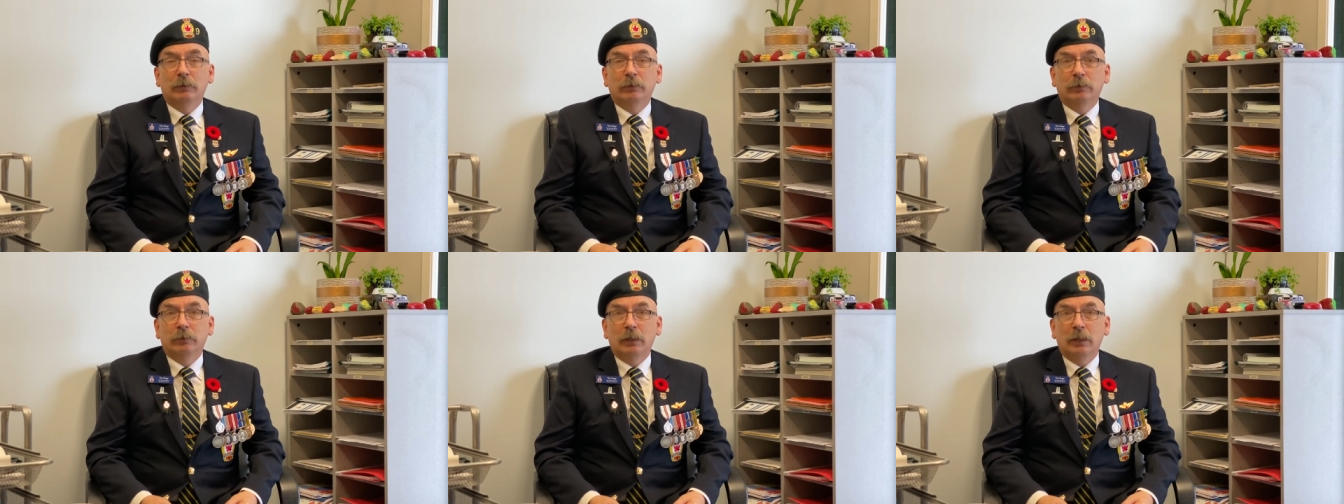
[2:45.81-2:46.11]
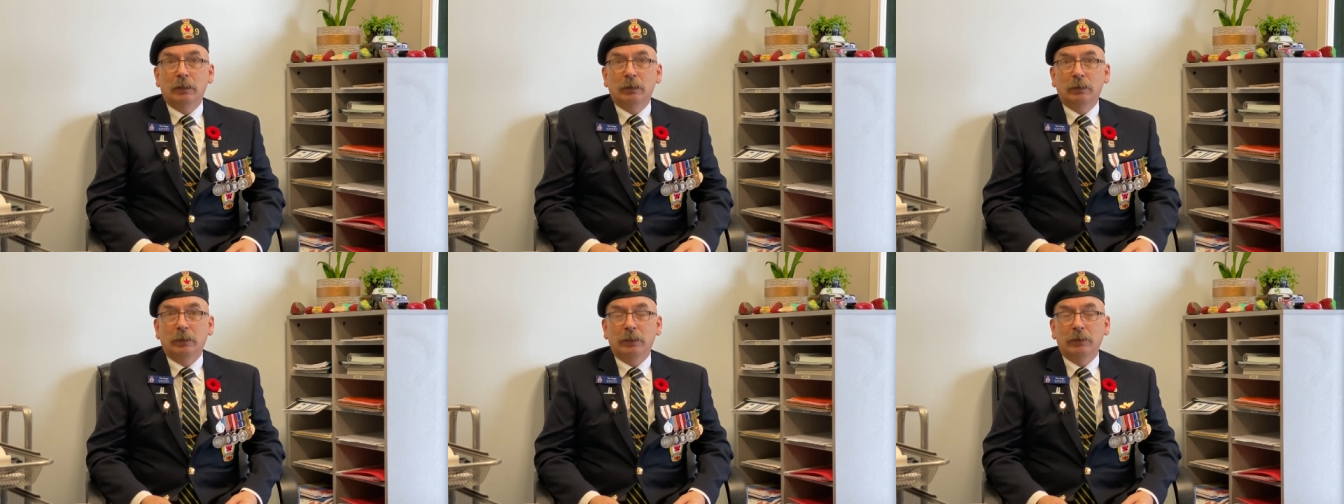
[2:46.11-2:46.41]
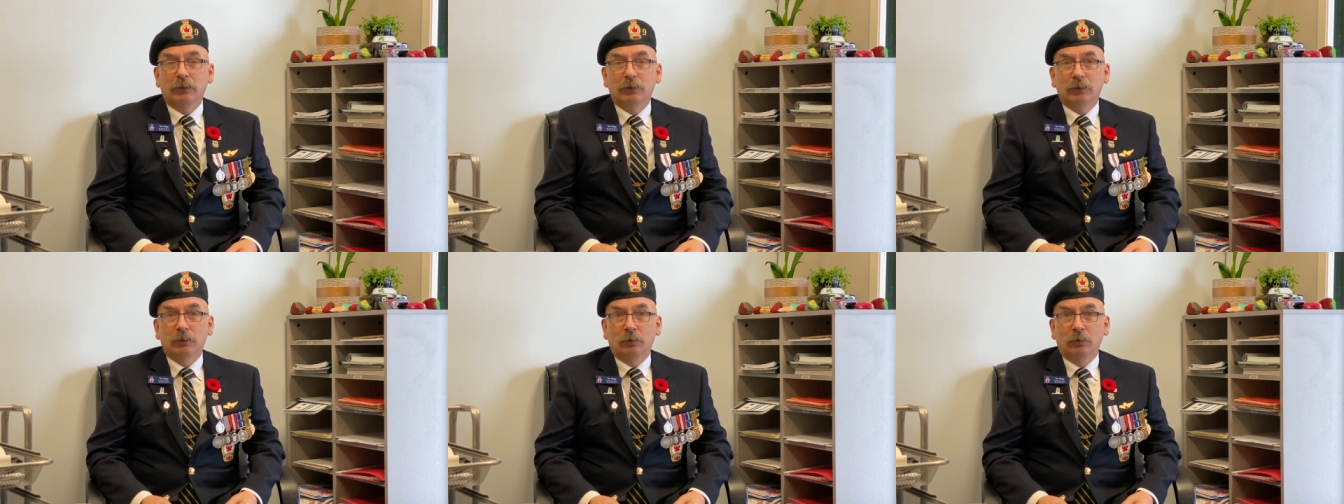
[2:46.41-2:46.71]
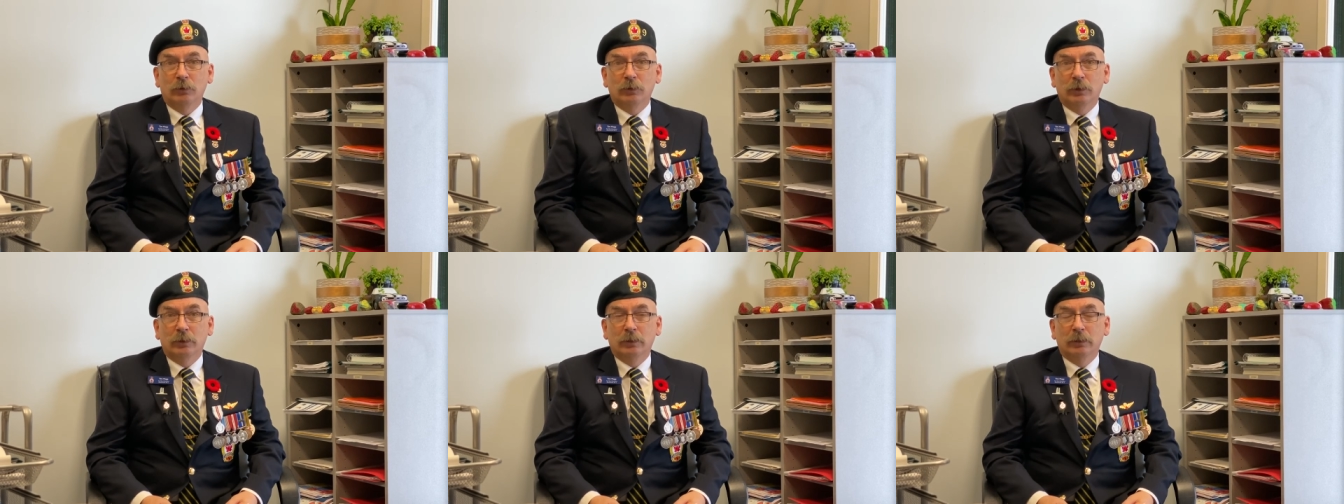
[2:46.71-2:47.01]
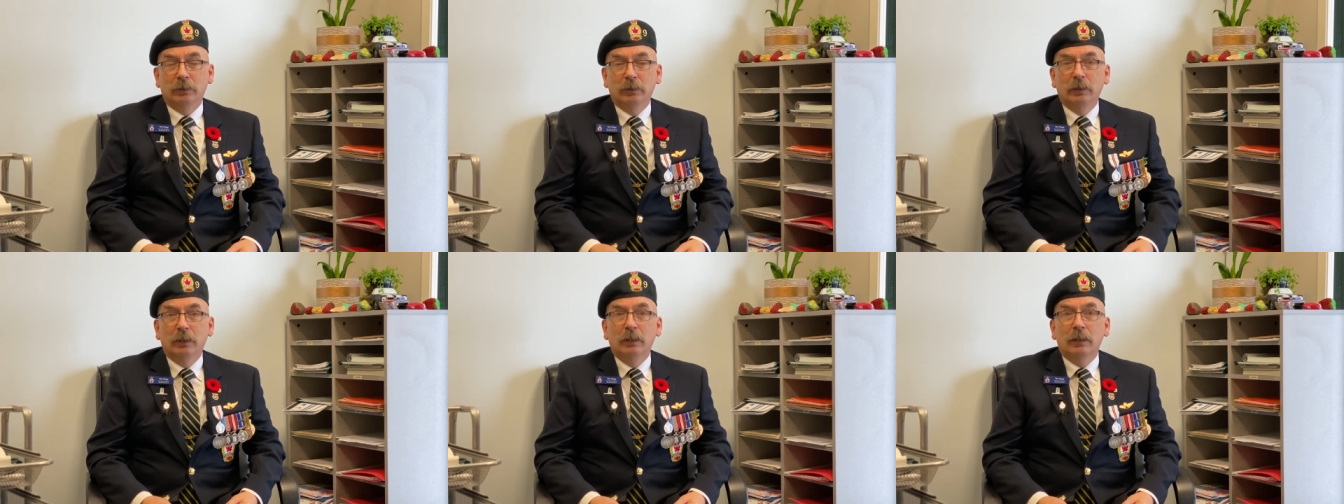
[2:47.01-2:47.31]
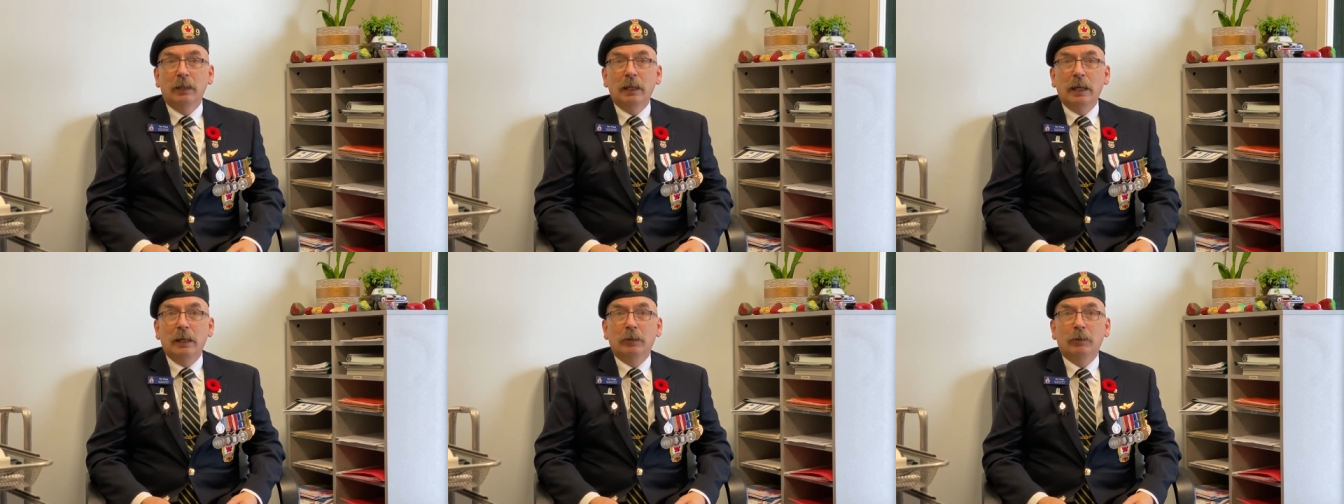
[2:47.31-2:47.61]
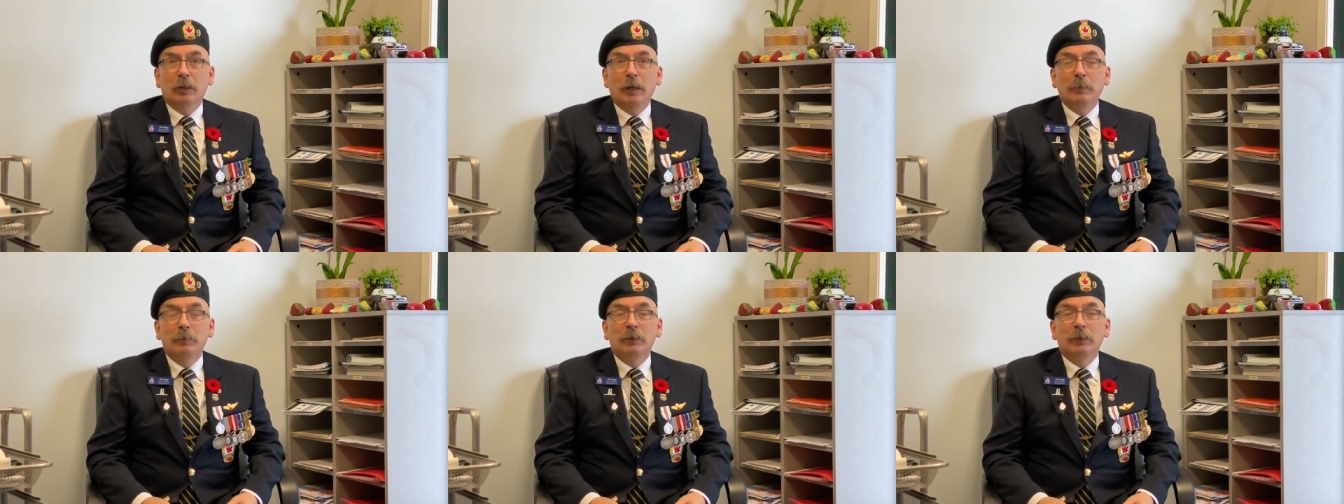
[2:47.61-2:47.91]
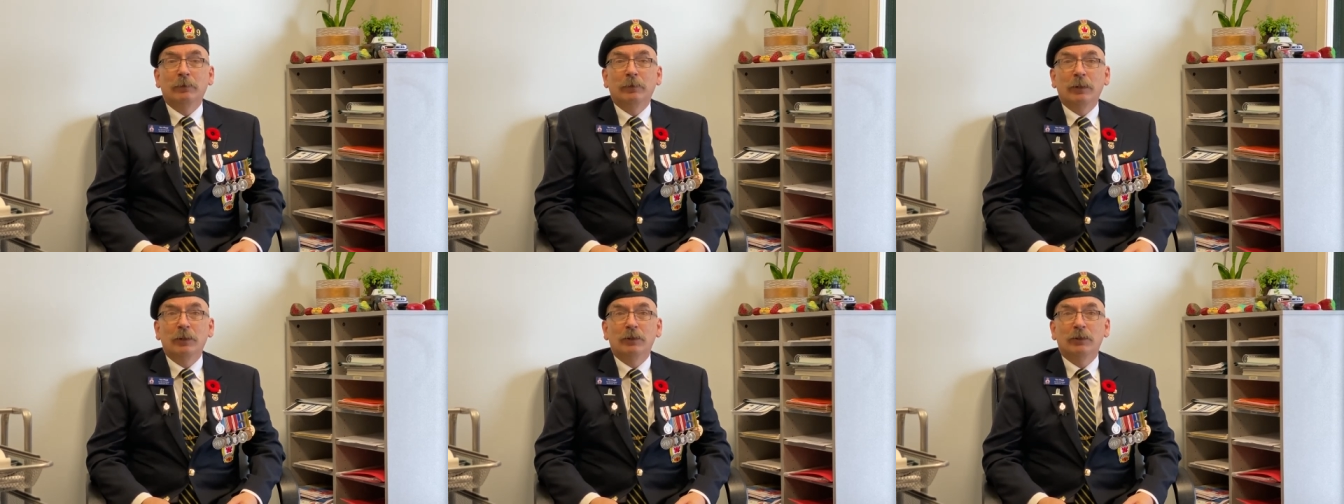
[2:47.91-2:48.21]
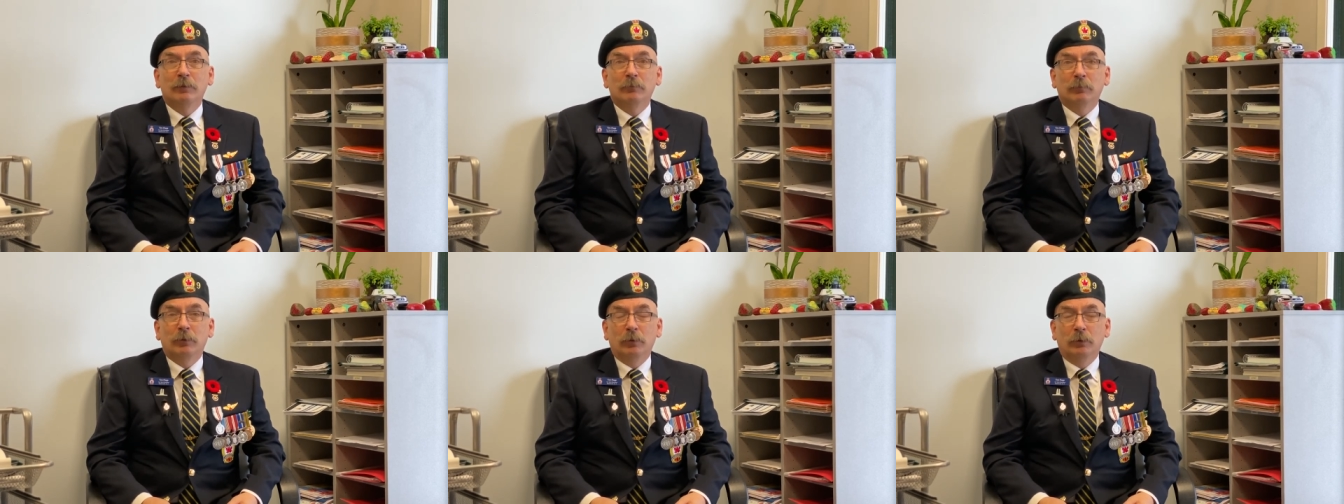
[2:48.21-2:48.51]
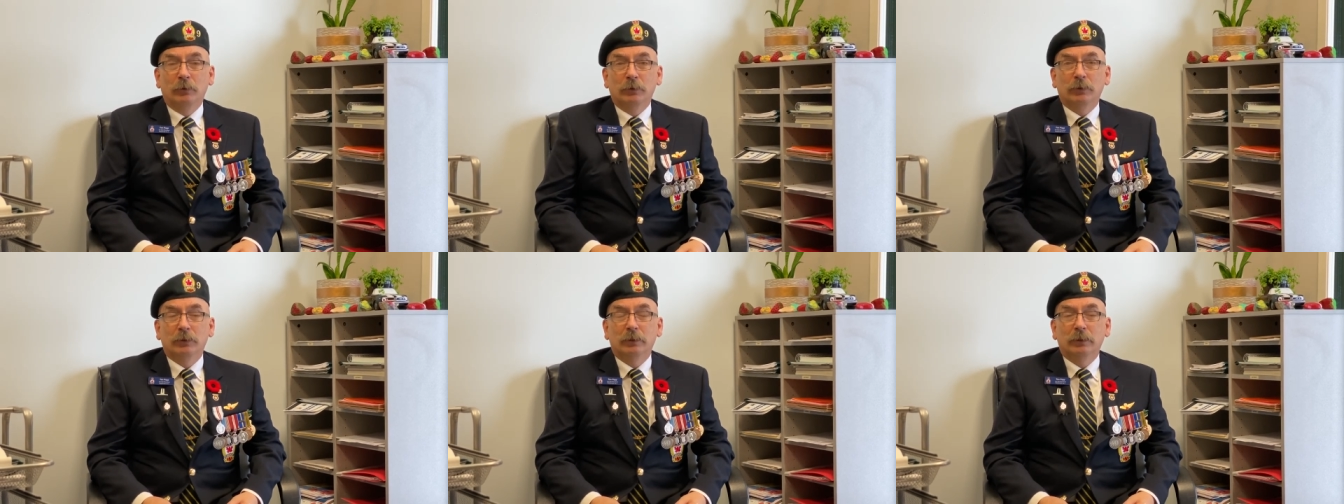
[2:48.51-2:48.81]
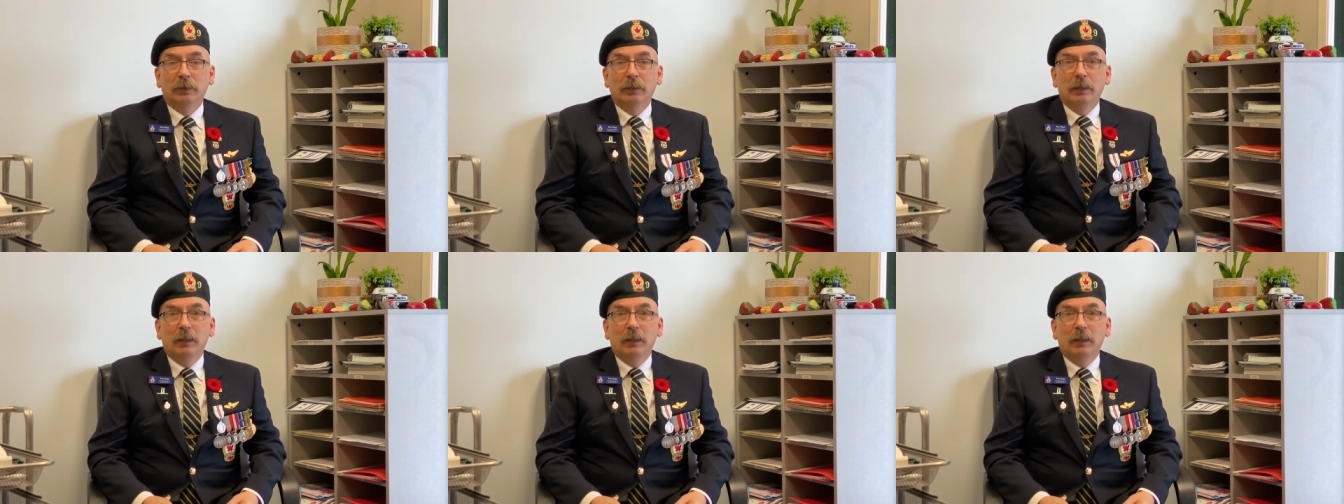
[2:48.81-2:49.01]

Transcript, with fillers: frontline soldier at an observation post,